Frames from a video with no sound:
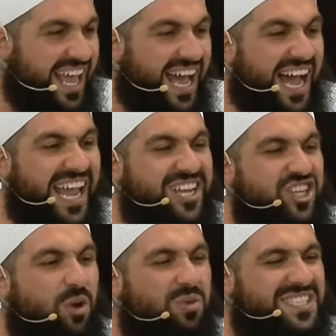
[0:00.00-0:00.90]

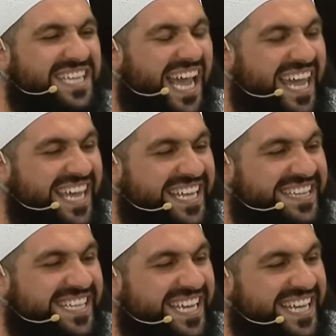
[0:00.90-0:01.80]
Aisha was
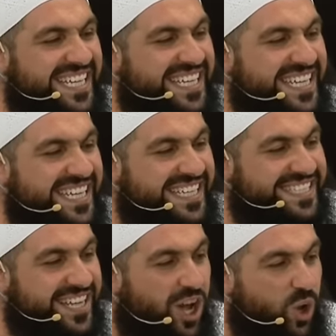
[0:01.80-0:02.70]
18
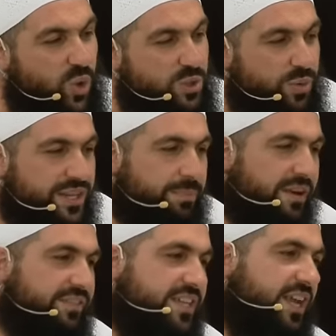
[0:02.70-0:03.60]
years old when the
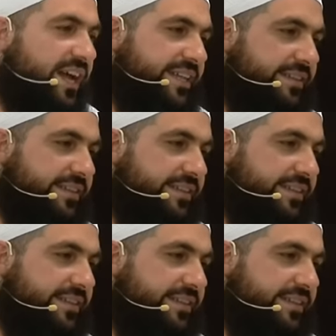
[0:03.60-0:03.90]
Prophet died.